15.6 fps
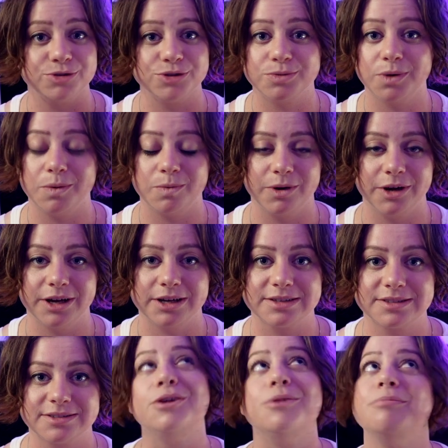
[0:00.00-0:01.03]
Do what
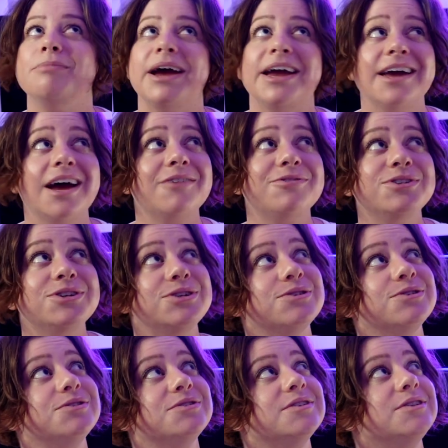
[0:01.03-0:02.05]
works. You may have to
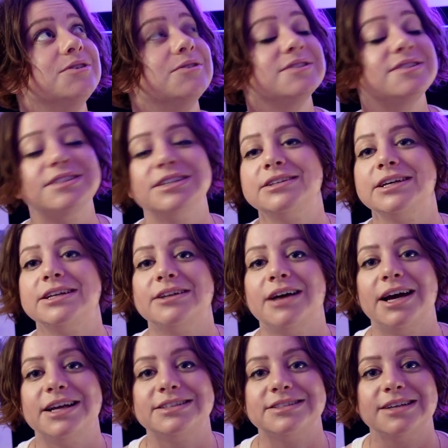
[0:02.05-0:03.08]
use your ceiling
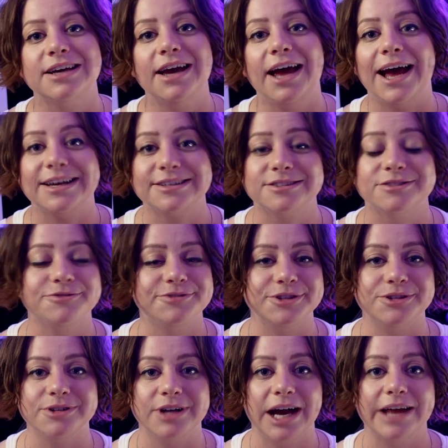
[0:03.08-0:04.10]
lights as the
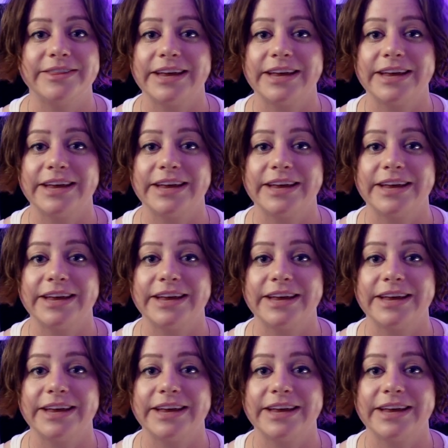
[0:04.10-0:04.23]
fill light.